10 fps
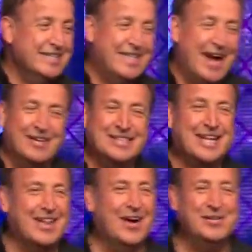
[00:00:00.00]
That was
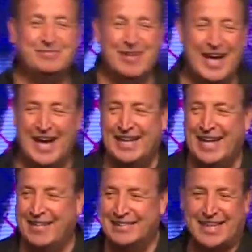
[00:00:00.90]
close, man.
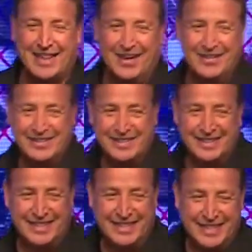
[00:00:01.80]
That was close.
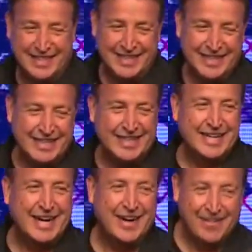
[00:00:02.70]

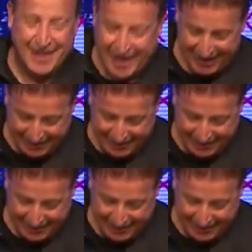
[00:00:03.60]
All right.